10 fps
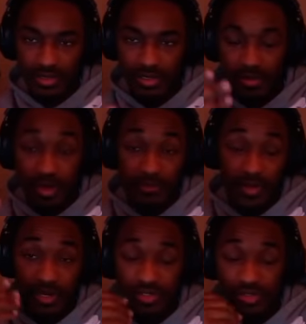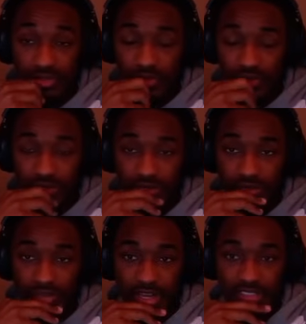my financial
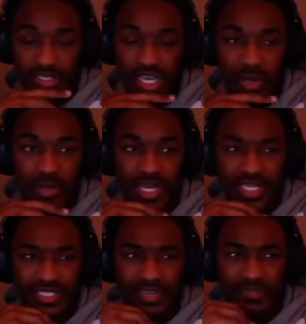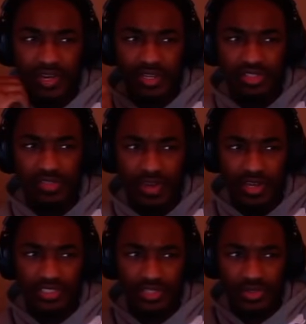advisor came in as a financial
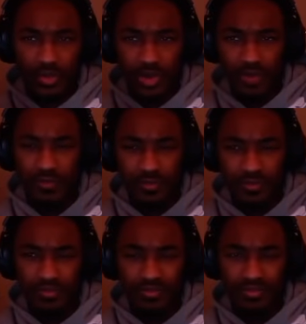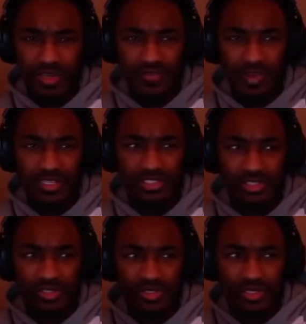advisor, wealth
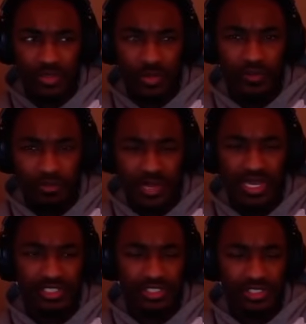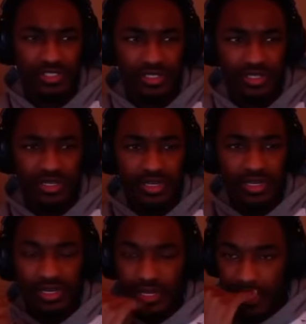advisor, and wealth manager,
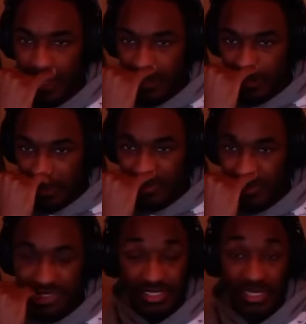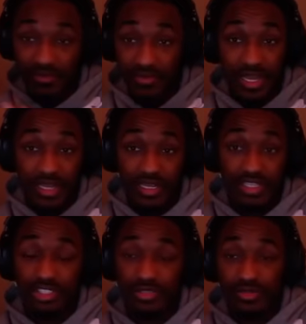and he just gave you like a
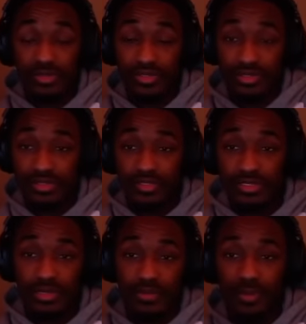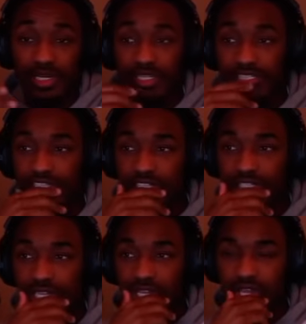lecture on money and shit,